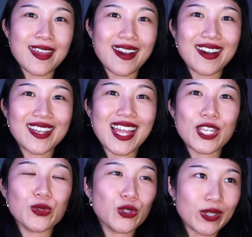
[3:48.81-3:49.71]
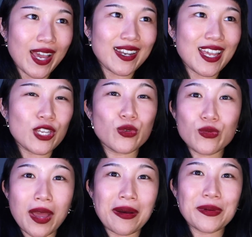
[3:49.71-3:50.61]
there that you look at it and you
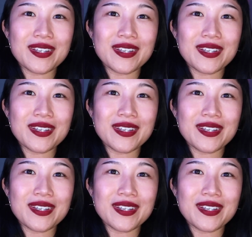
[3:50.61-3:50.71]
know